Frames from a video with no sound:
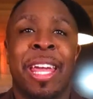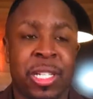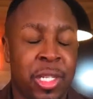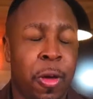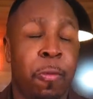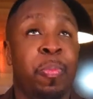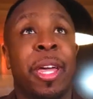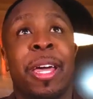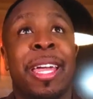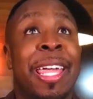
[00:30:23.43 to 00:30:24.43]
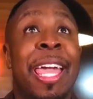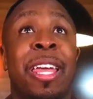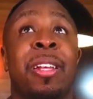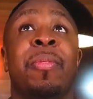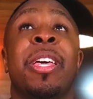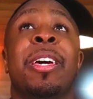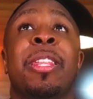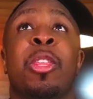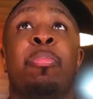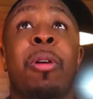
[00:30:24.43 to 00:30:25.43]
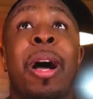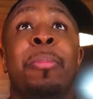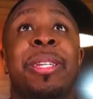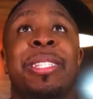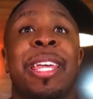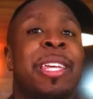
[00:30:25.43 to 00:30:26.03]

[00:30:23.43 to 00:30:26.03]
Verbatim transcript: And so again, the promise